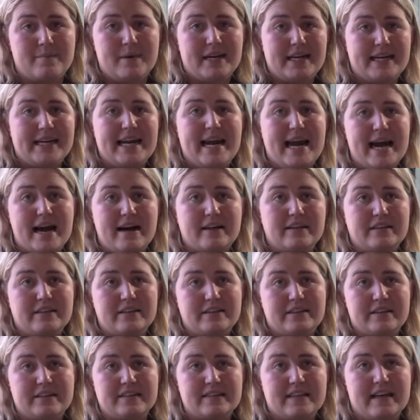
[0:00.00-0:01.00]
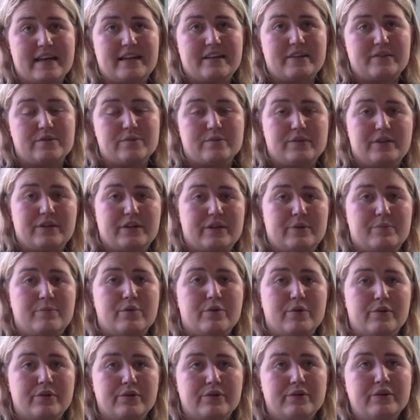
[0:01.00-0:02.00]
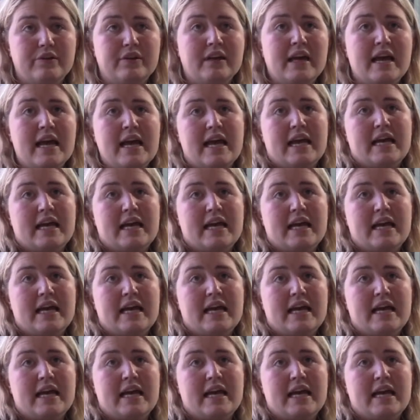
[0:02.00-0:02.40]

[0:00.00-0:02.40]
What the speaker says: being out in the sun is really important.